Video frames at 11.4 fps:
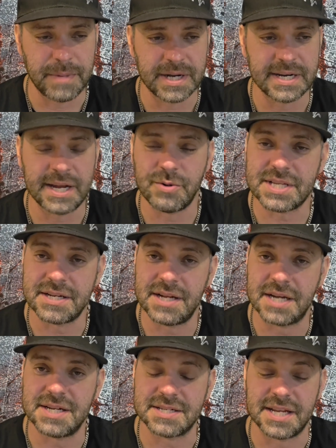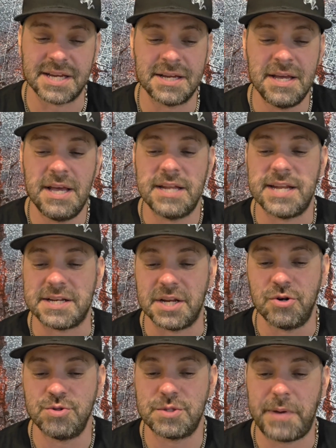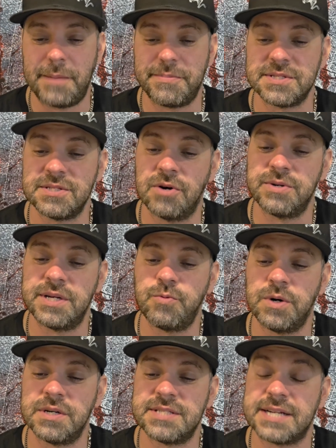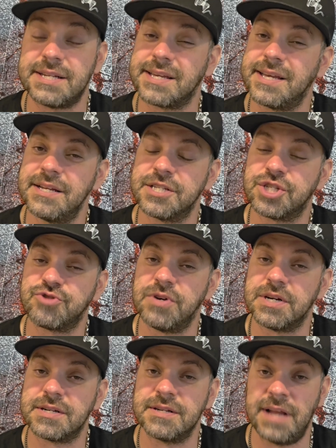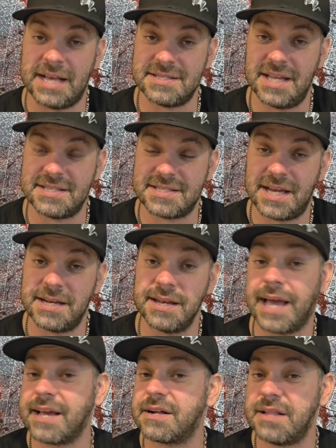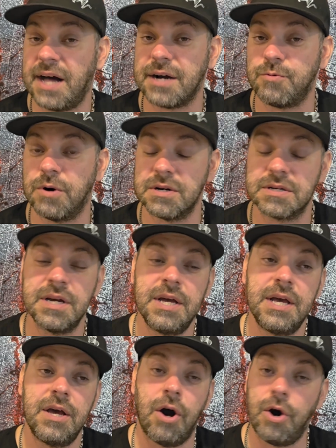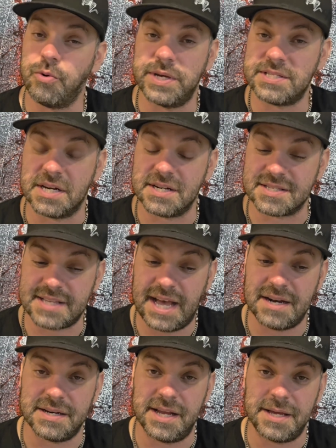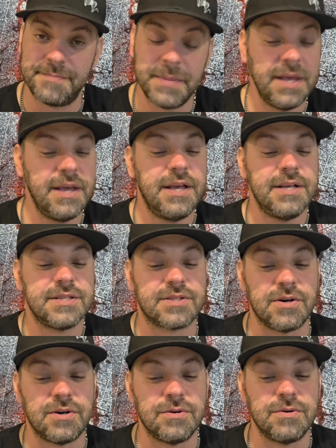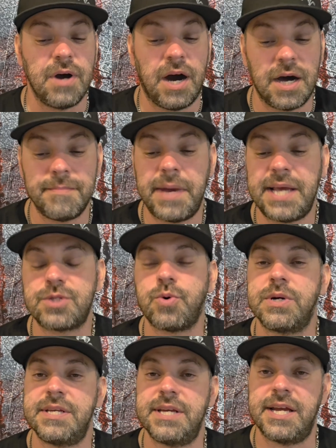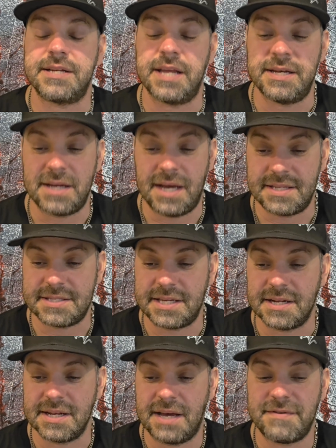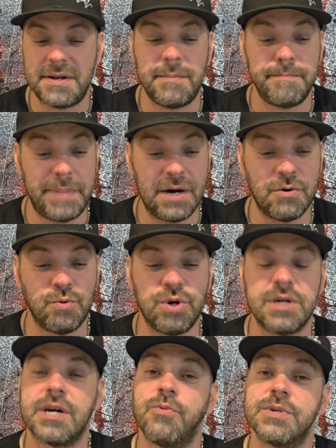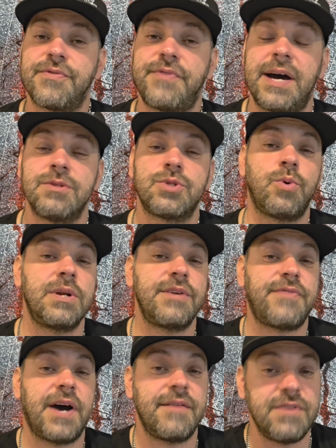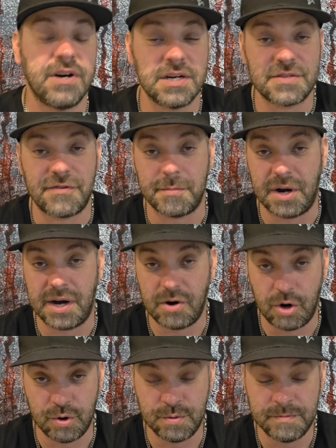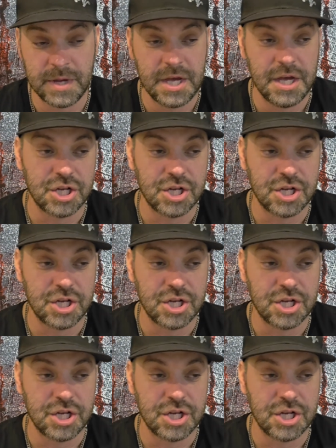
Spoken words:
But there was another thing that the newspapers noted, was that the killer struck, as they said, like clockwork, always on a Saturday. So on May 28 in 1911, Belle Walker was found 25 yards from her home.